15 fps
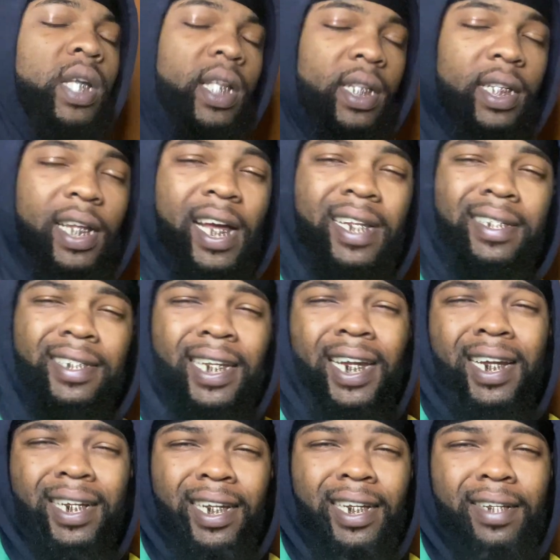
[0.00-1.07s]
Not
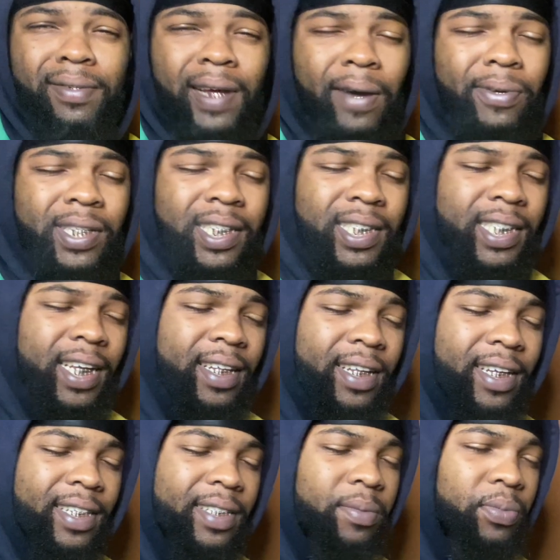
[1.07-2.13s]
saying that, I wasn't saying
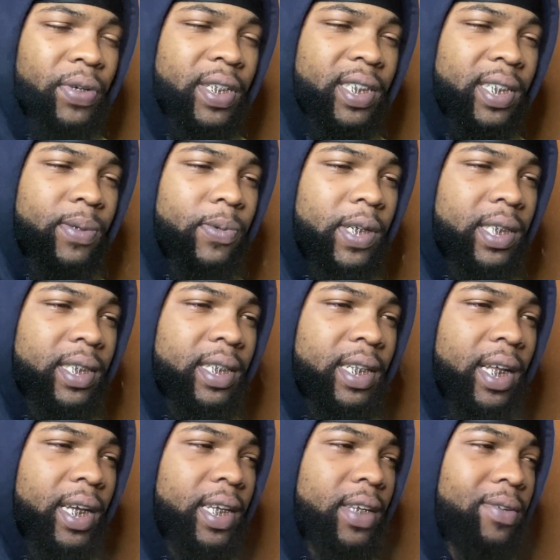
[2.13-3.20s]
like the prison wasn't like,